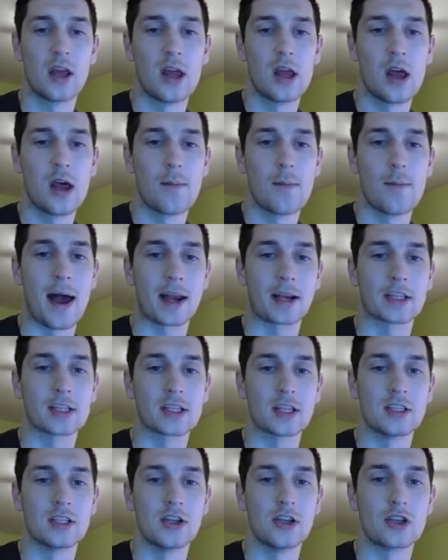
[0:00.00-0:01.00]
Magnus
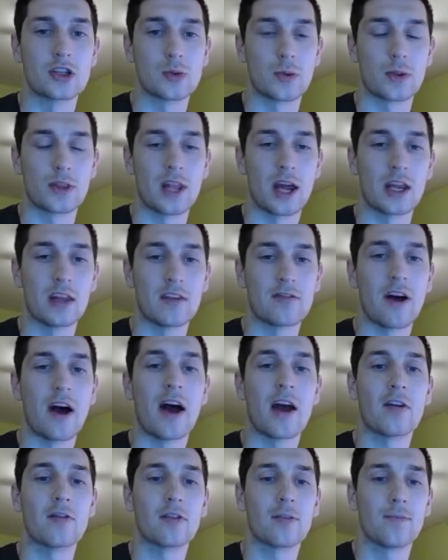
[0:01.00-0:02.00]
continues with knight
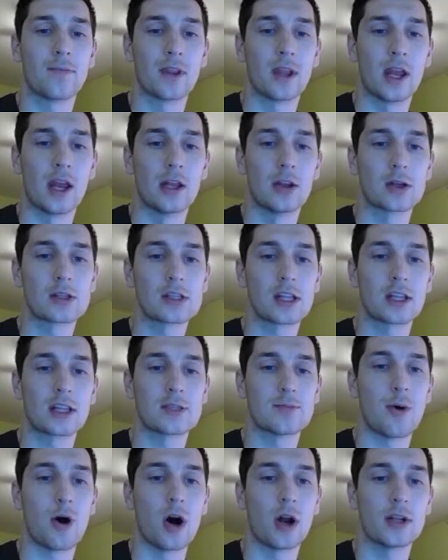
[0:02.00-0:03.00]
e5. It looks like this
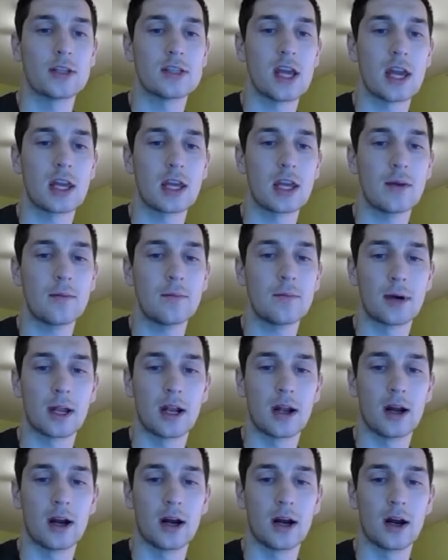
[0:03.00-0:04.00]
pawn is hanging,
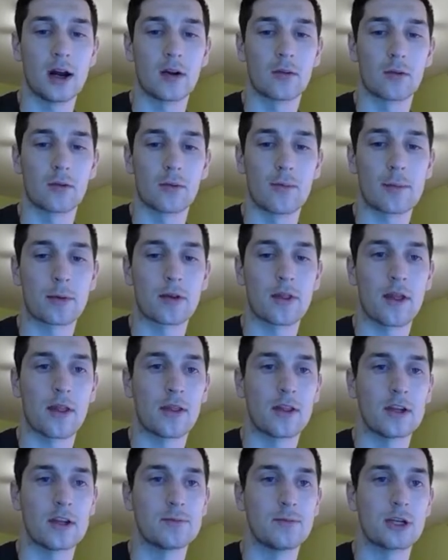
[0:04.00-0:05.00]
but remember that
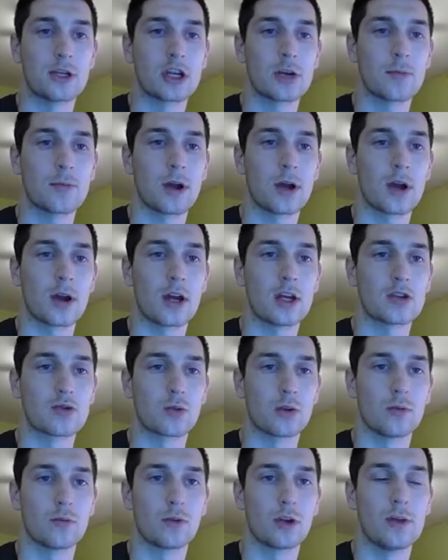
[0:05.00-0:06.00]
this bishop
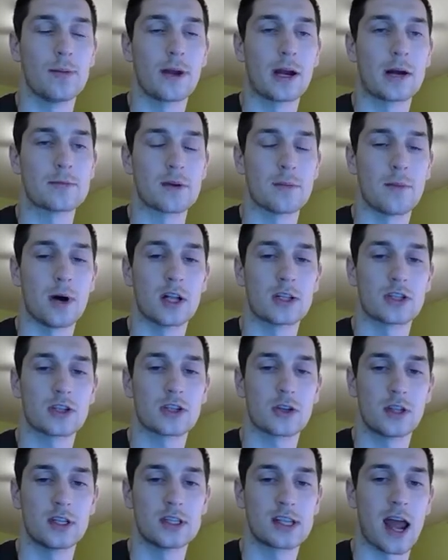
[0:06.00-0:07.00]
really becomes a monster
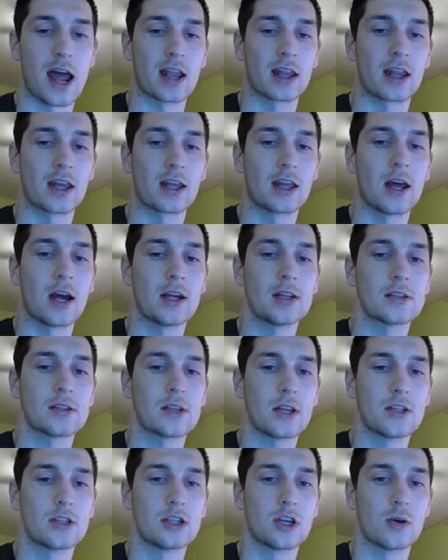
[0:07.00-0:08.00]
in these Catalan lines,
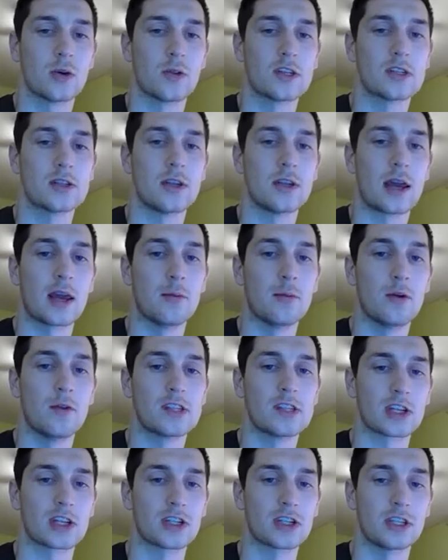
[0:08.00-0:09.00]
and so this knight move is
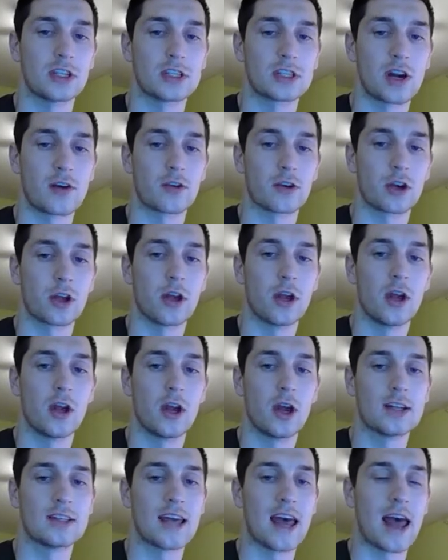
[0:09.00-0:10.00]
actually a discovered
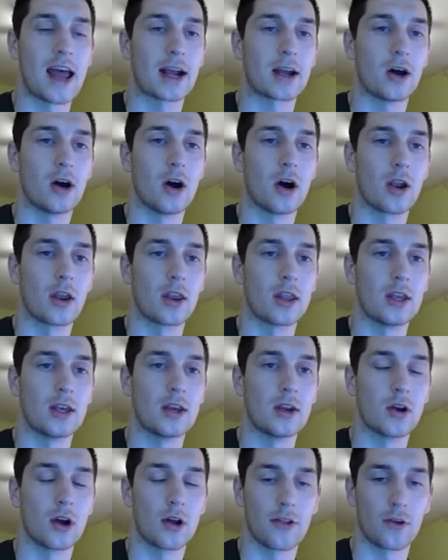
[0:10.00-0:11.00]
attack on
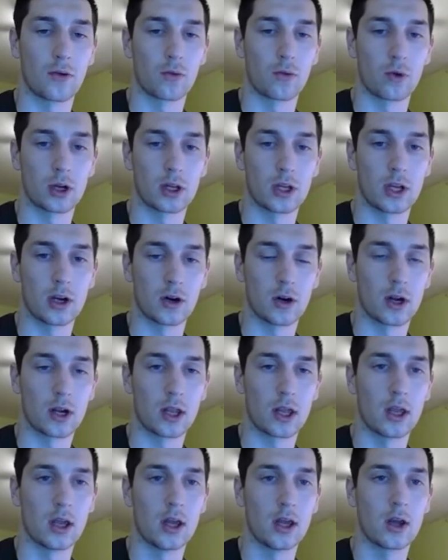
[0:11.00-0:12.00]
the rook here
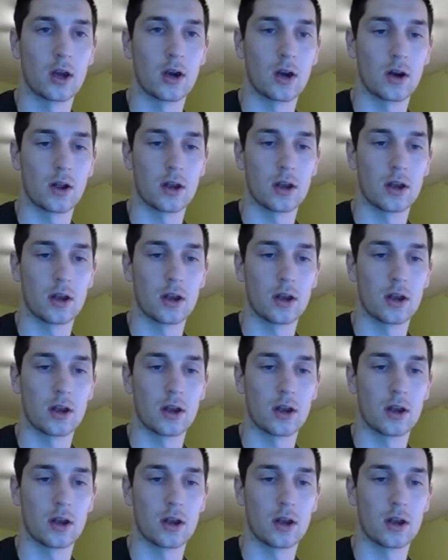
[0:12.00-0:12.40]
on